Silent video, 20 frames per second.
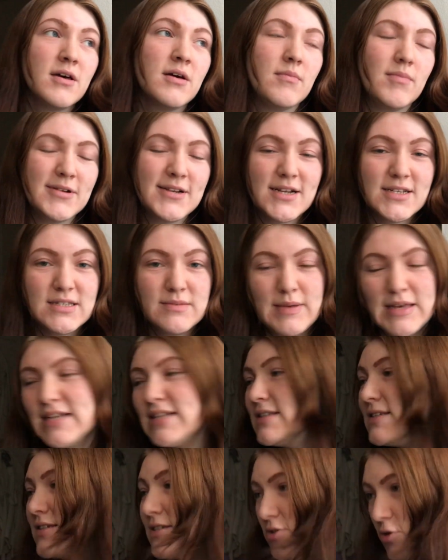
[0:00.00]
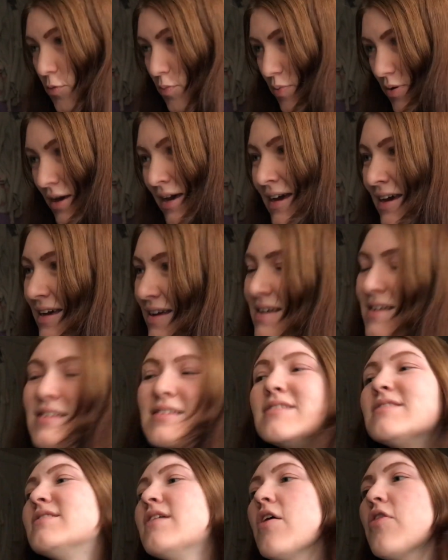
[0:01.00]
My dad's making soup, so